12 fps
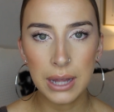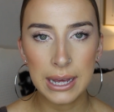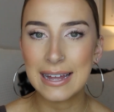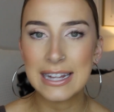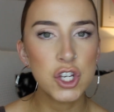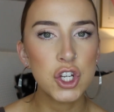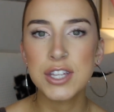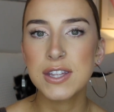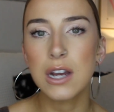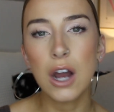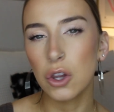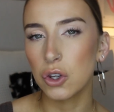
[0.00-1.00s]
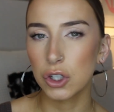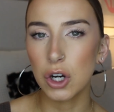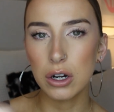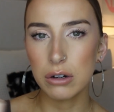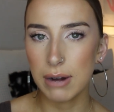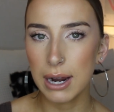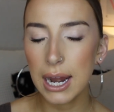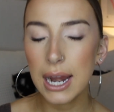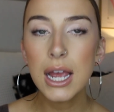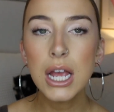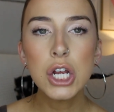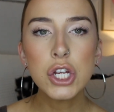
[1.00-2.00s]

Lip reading: like that's just the color guard, right?